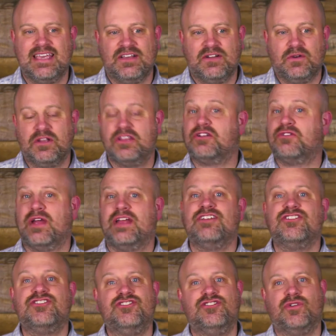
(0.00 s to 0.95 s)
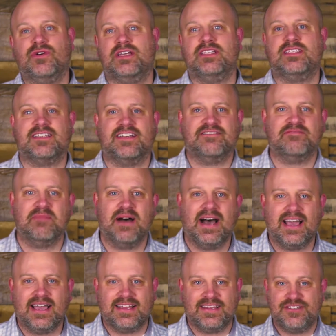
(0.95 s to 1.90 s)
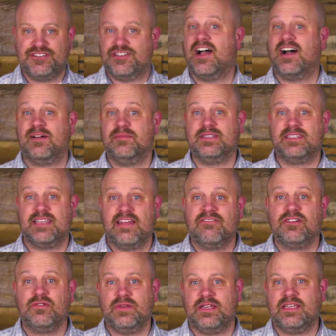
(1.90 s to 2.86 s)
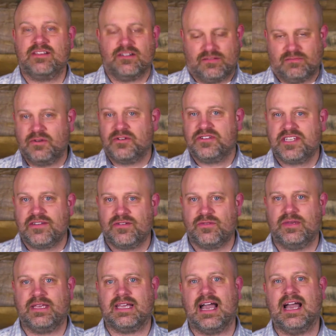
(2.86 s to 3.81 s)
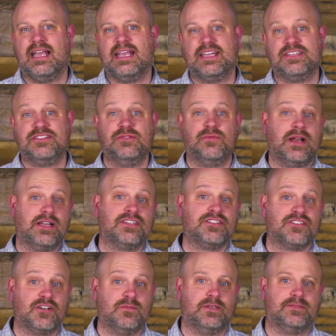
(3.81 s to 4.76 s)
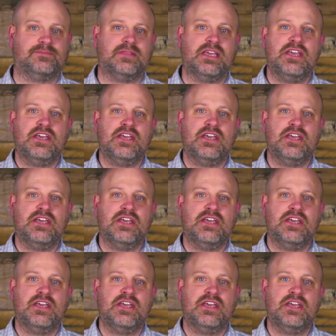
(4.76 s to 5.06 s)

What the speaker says: One of the greatest joys of my job is that every week, or most every week, I get to write a sermon,